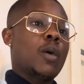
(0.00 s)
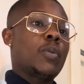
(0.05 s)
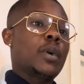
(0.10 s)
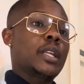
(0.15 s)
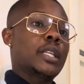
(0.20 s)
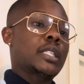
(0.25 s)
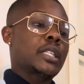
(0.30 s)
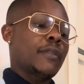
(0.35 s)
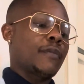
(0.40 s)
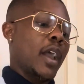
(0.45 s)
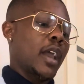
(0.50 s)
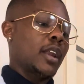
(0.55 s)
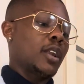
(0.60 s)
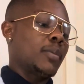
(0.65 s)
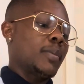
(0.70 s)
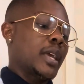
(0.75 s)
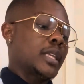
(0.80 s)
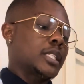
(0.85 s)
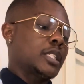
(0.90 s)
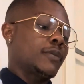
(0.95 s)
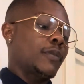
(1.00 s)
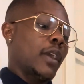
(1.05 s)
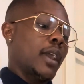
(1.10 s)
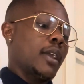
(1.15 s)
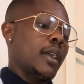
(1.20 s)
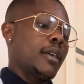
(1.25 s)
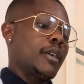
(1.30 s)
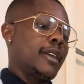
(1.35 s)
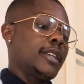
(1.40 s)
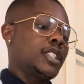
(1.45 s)
What is the final message for
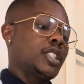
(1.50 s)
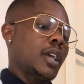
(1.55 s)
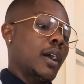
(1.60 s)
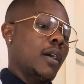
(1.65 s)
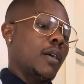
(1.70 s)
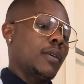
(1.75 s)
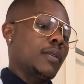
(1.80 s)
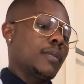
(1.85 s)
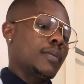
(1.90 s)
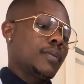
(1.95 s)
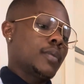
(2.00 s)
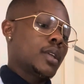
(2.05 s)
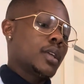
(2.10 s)
Aries, y'all?